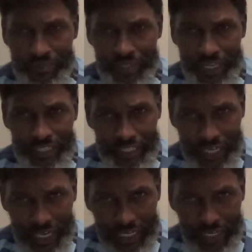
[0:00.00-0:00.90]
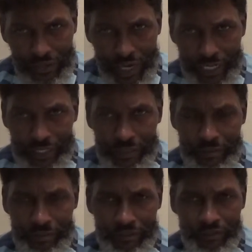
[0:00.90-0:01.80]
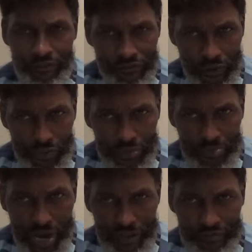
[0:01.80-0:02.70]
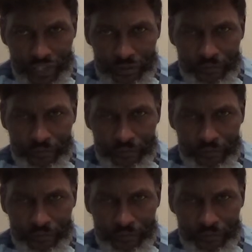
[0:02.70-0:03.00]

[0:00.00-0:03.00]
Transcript: That's the Antichrist, the false prophet.